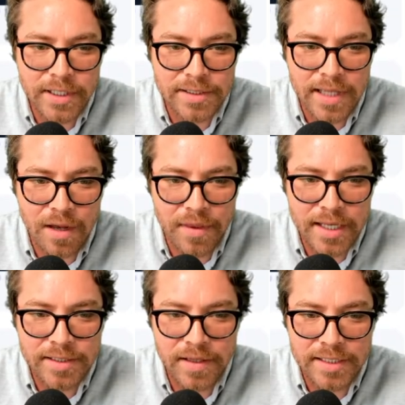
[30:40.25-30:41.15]
it is now.
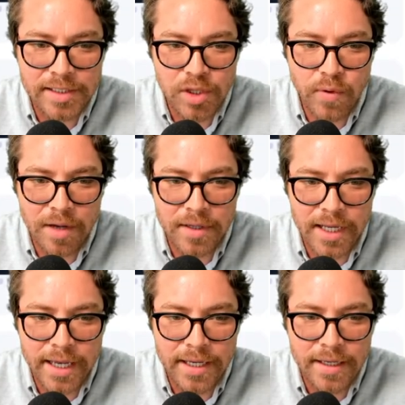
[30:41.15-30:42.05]
This this is throughout the
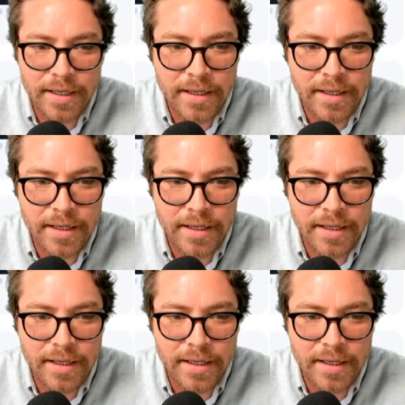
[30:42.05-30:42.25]
day.